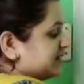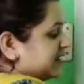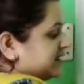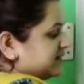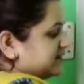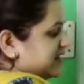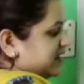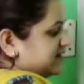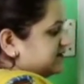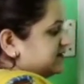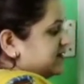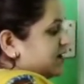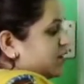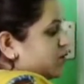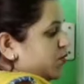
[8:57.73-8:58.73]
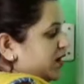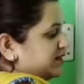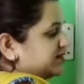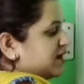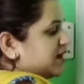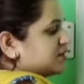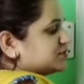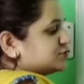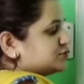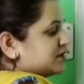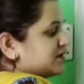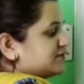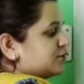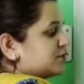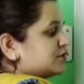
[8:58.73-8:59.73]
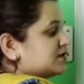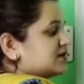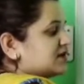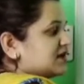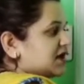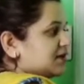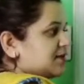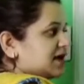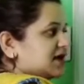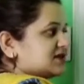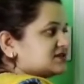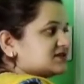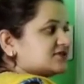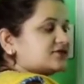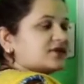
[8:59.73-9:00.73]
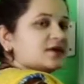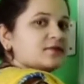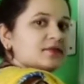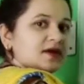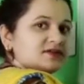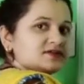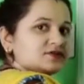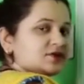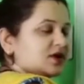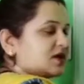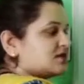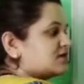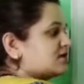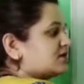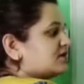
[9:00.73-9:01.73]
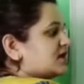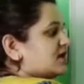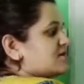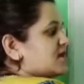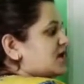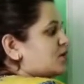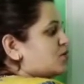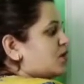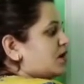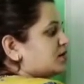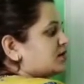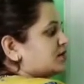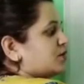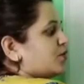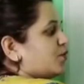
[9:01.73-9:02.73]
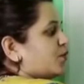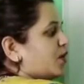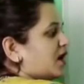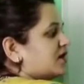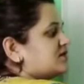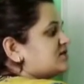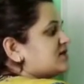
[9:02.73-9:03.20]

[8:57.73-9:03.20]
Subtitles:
Then 1024 gigabyte if combines together, they make what? 1